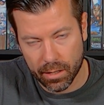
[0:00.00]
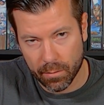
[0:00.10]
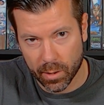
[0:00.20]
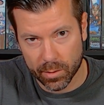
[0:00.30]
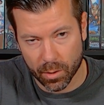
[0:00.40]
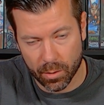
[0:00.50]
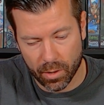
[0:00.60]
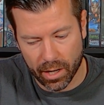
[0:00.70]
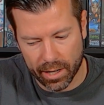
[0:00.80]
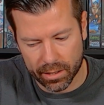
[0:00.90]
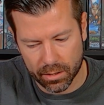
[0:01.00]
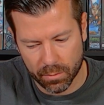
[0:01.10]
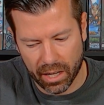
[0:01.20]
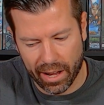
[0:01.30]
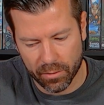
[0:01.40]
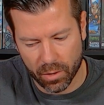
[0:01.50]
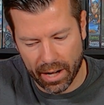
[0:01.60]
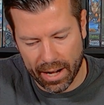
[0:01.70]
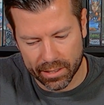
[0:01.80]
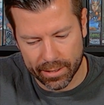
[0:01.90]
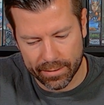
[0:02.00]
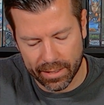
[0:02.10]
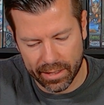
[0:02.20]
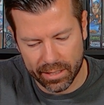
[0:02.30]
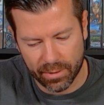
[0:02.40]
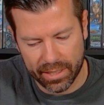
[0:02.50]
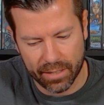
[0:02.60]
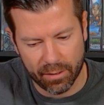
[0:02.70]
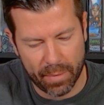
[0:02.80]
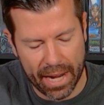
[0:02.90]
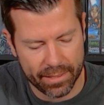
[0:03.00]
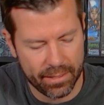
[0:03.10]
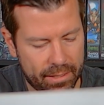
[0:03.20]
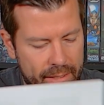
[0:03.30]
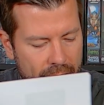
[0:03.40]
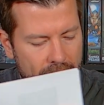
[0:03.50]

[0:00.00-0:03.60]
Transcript: but is worth one action. And these read different passages.